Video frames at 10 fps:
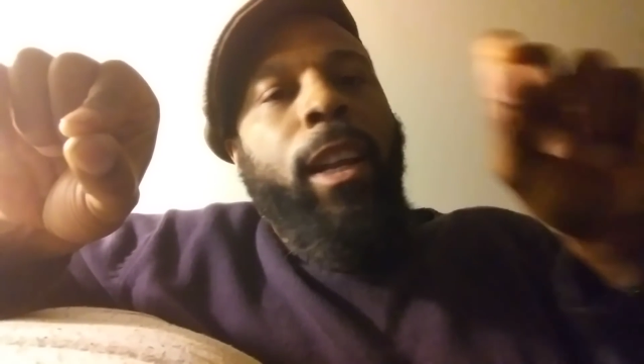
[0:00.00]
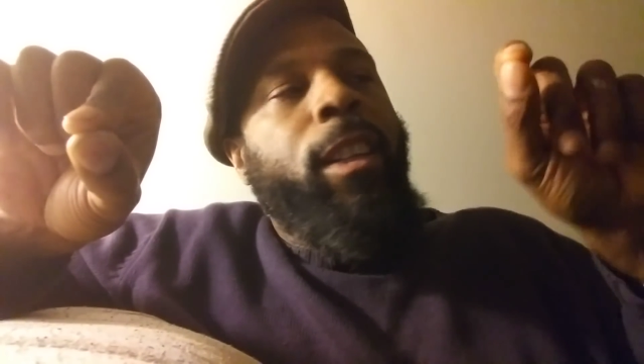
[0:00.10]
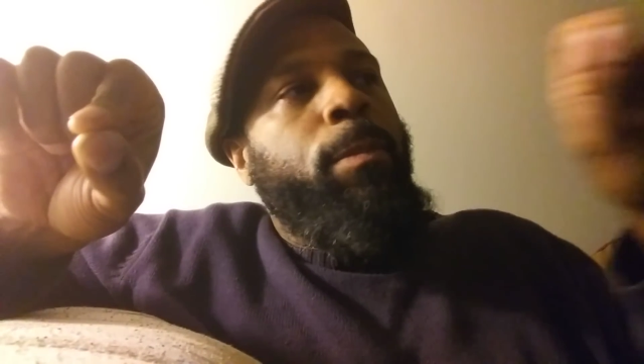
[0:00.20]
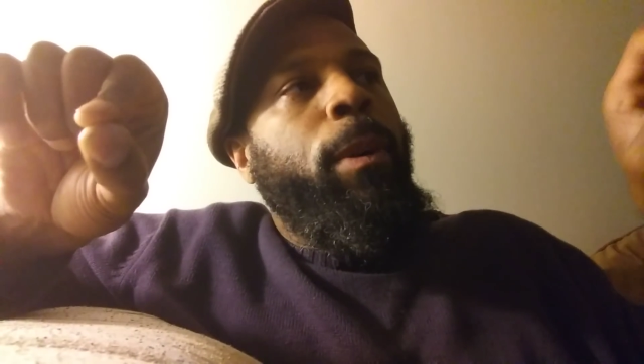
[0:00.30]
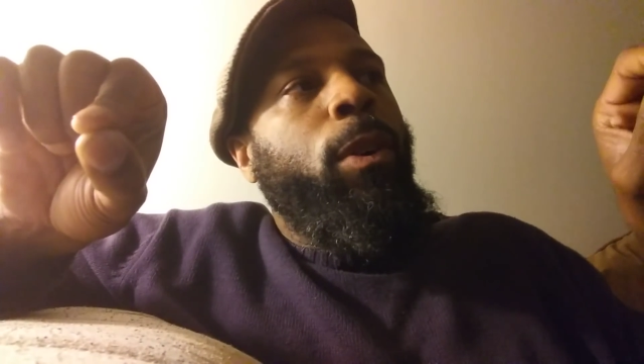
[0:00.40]

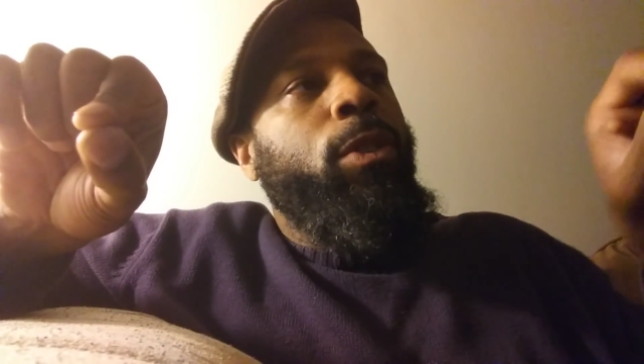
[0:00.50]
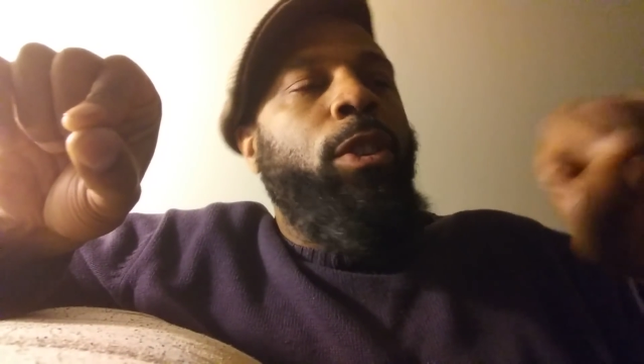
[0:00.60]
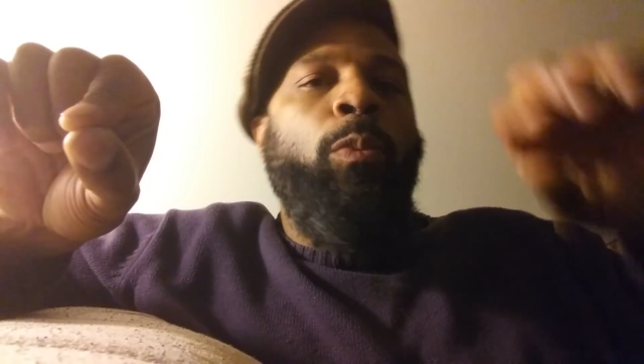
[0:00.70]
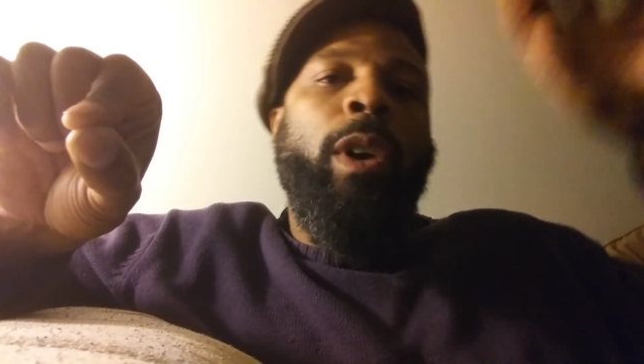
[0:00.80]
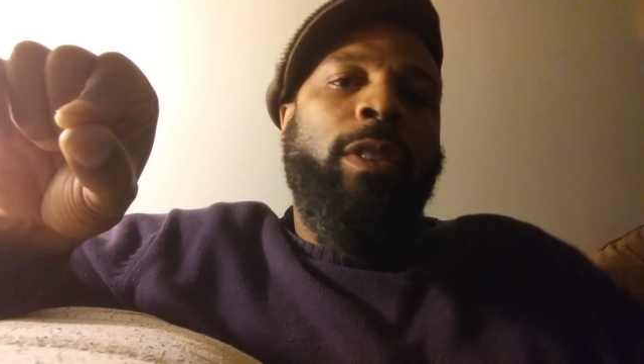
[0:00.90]
unexposed
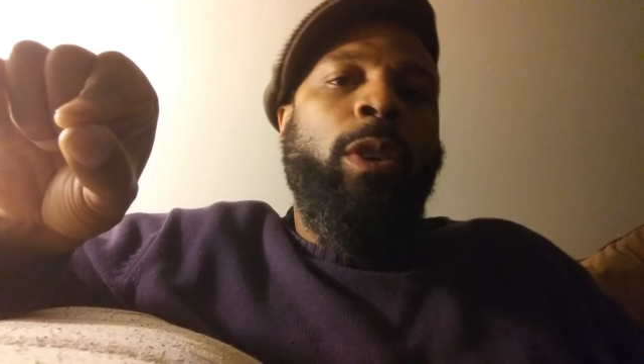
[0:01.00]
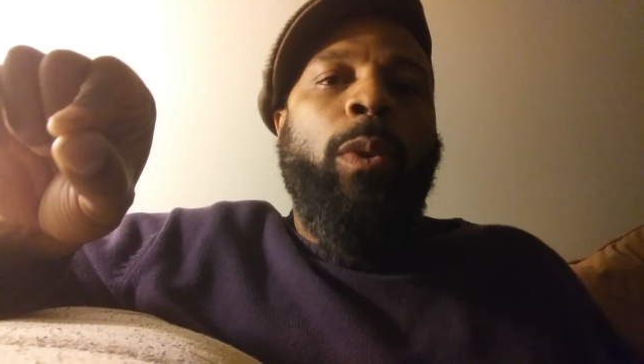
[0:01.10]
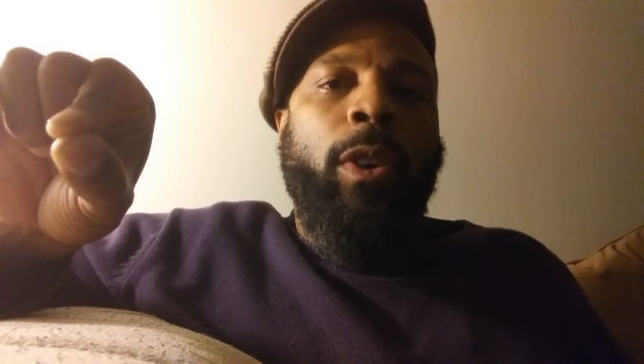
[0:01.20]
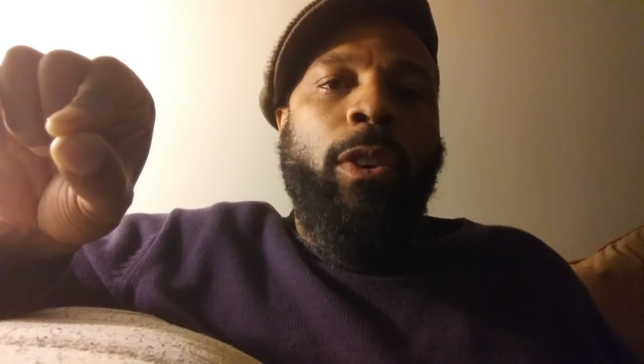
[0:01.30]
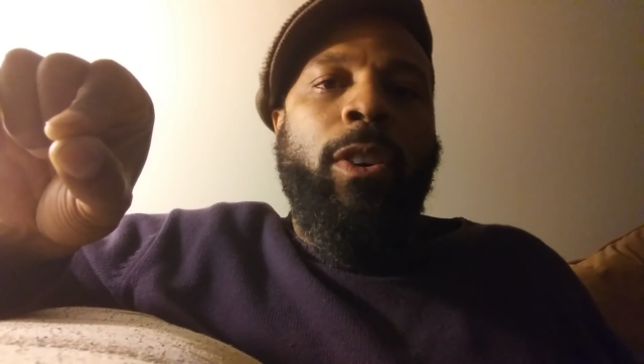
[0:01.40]
to what's
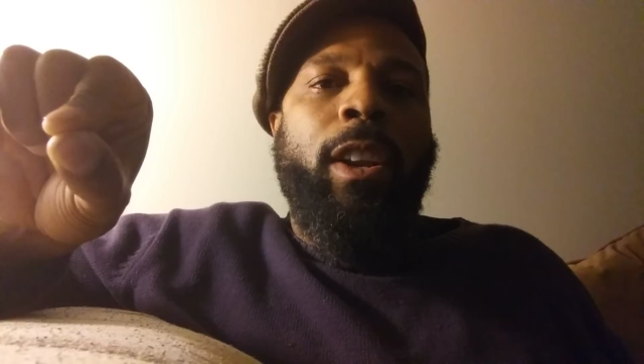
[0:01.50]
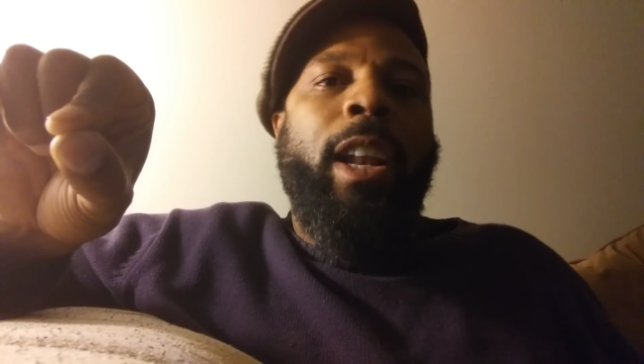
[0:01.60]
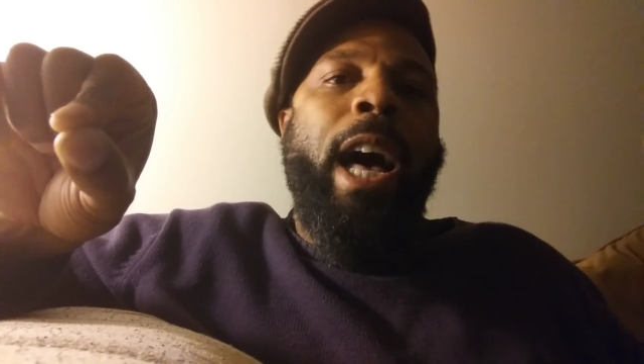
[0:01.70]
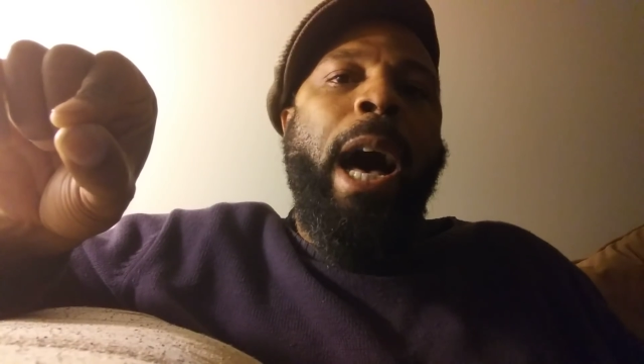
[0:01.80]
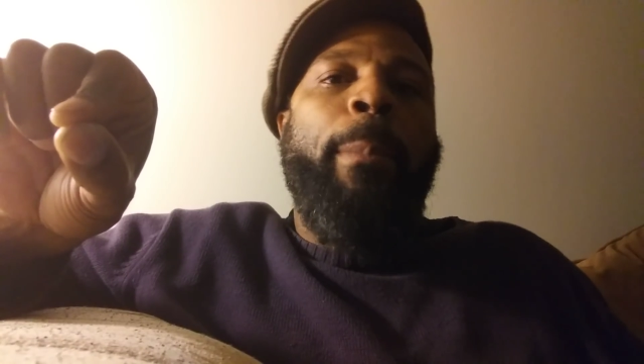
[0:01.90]
going on
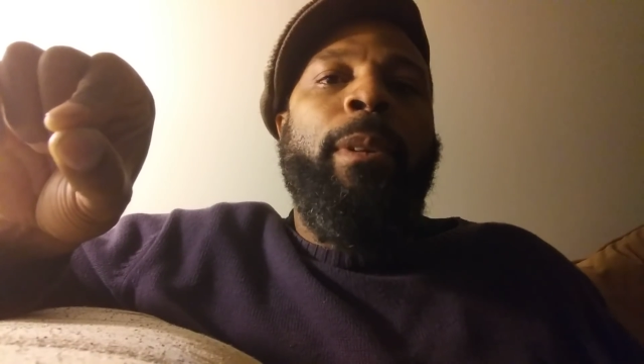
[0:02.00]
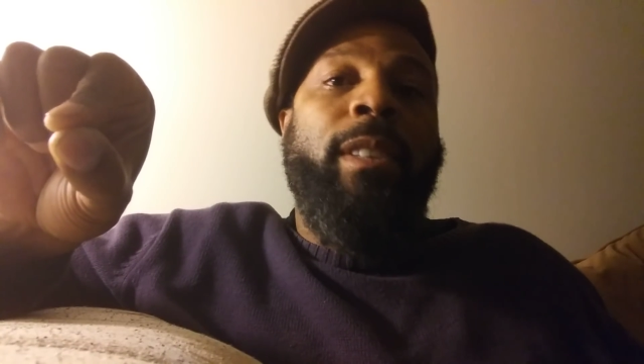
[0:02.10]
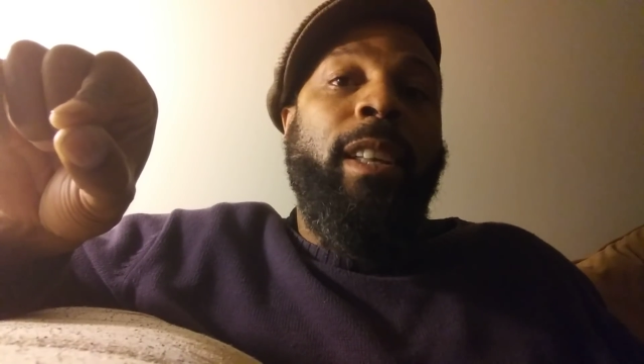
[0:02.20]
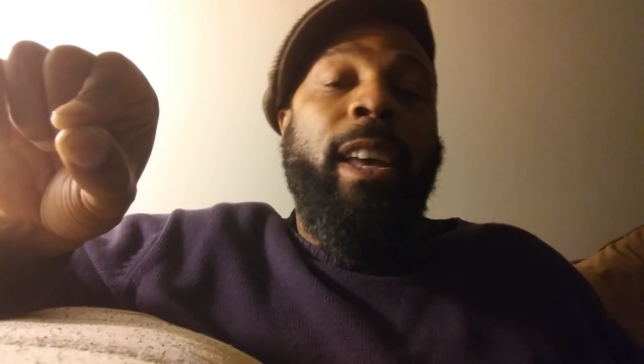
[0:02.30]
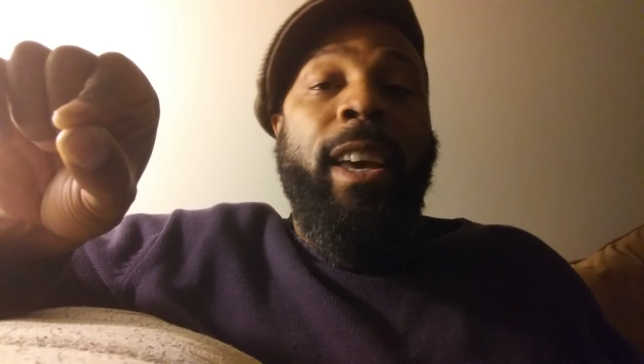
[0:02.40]
the opposite